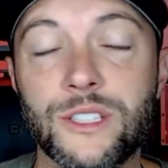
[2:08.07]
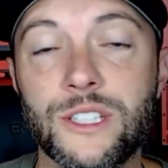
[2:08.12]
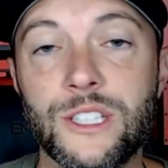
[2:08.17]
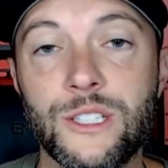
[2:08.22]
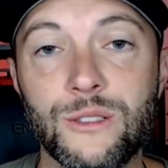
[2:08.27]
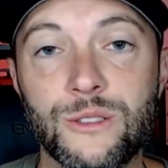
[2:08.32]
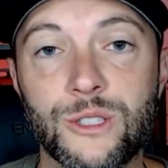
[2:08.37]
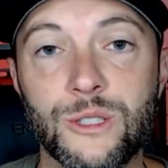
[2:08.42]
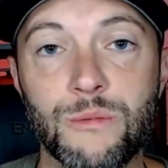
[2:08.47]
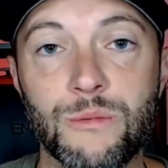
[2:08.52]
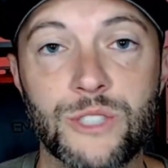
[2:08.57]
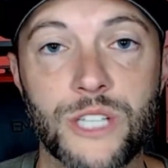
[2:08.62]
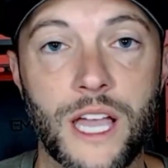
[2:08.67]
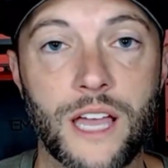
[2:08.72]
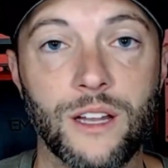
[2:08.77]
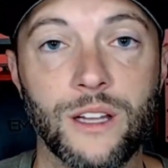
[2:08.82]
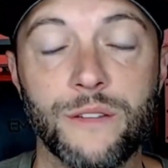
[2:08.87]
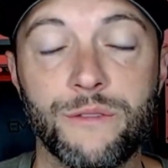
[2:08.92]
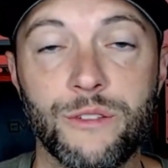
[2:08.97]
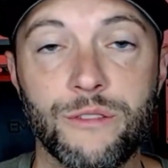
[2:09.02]
to the YouTube
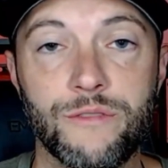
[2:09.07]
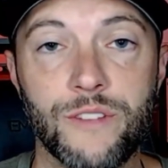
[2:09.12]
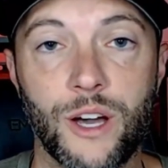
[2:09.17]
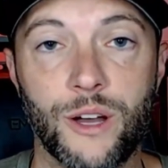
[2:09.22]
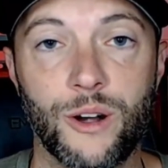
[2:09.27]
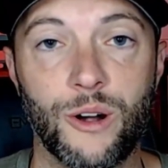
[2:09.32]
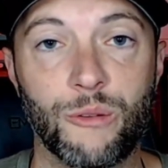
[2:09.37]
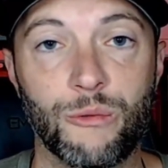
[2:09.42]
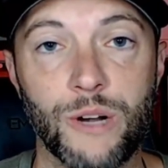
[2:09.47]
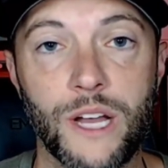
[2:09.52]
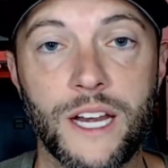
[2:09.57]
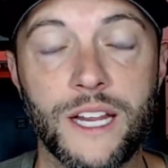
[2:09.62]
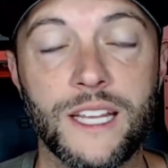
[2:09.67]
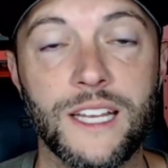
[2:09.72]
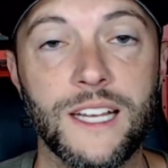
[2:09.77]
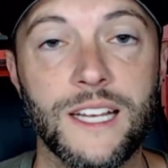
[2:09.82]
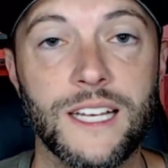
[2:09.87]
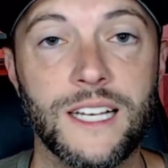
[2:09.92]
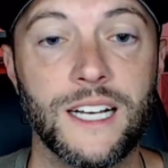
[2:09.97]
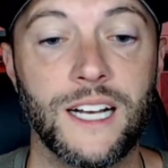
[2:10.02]
channel if you've not already.